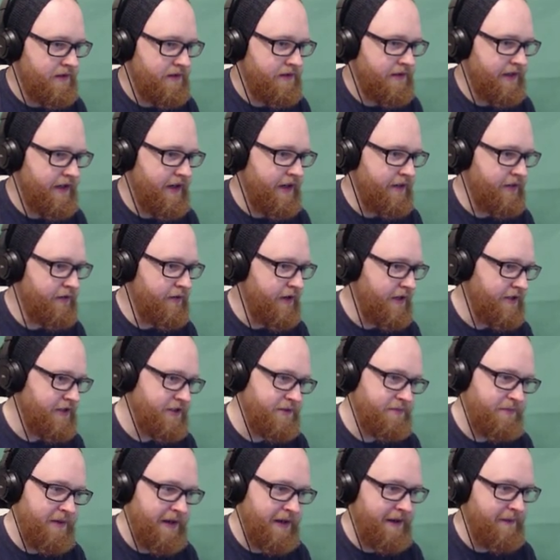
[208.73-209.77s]
So yeah, I thought I'd
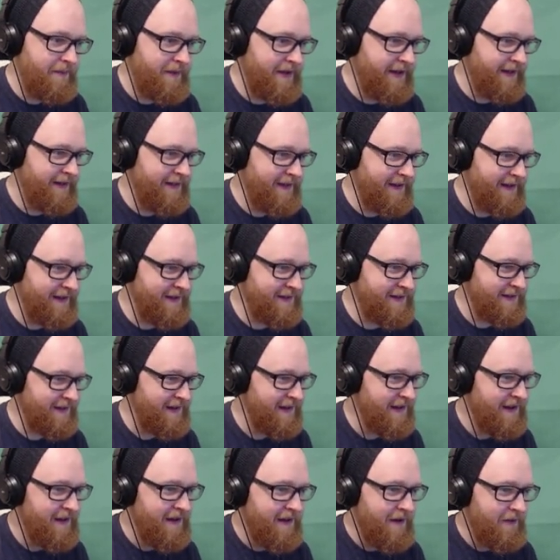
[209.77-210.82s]
just play a bit of this
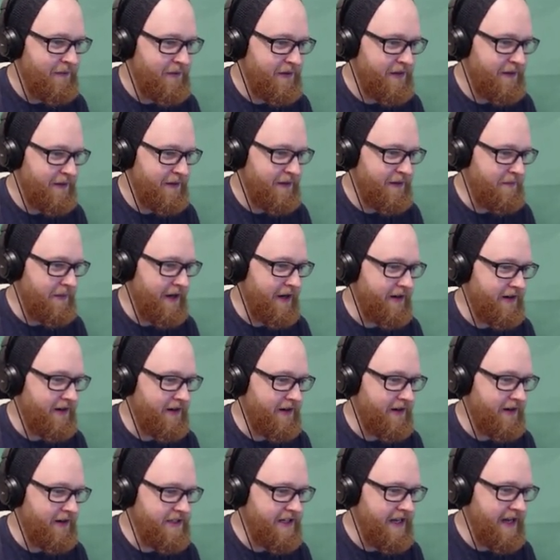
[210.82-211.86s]
with him in the
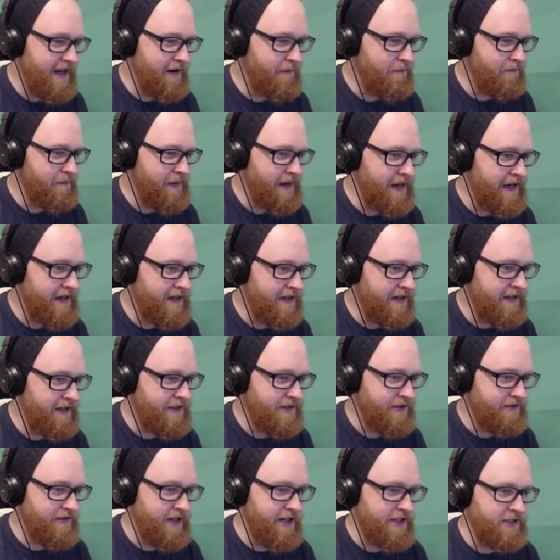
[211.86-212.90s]
background. See how badly he
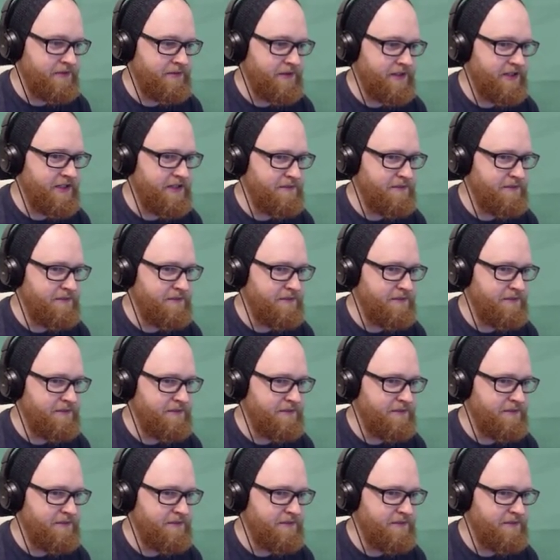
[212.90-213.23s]
distracts me.